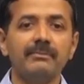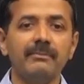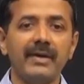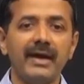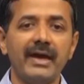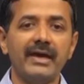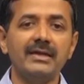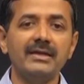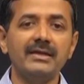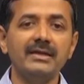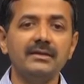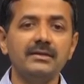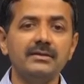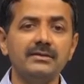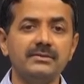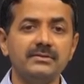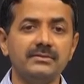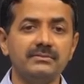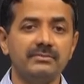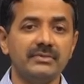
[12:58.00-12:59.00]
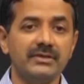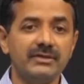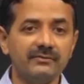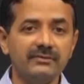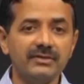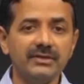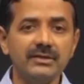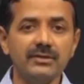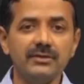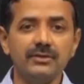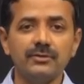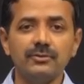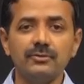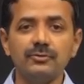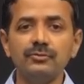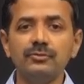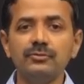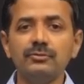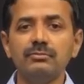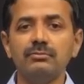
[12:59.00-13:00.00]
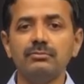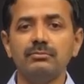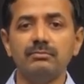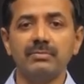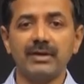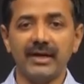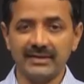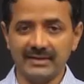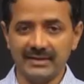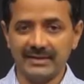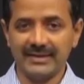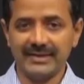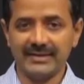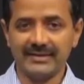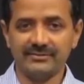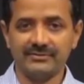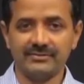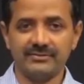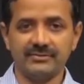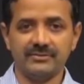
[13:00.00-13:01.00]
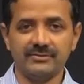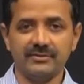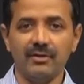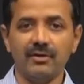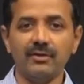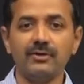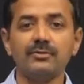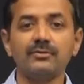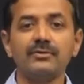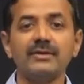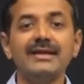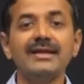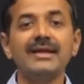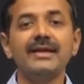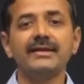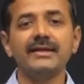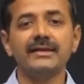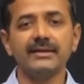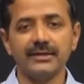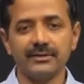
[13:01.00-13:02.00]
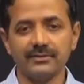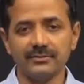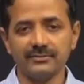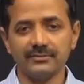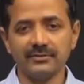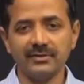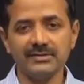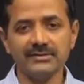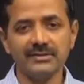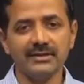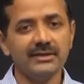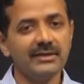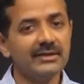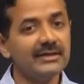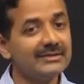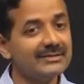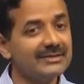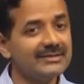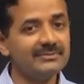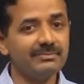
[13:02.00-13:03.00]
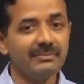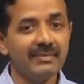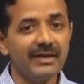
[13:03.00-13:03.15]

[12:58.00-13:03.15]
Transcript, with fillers: marriage between two blood relatives or two related individuals. This